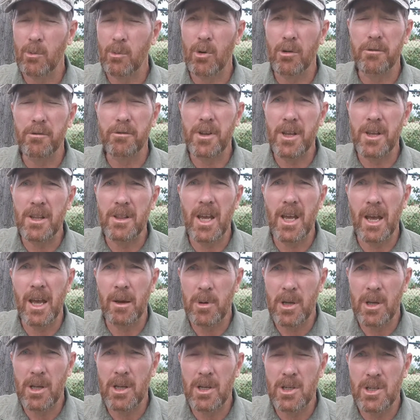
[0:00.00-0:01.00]
won't feed the
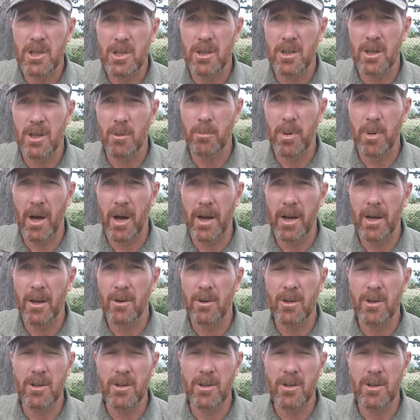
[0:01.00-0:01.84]
ammunition that you buy.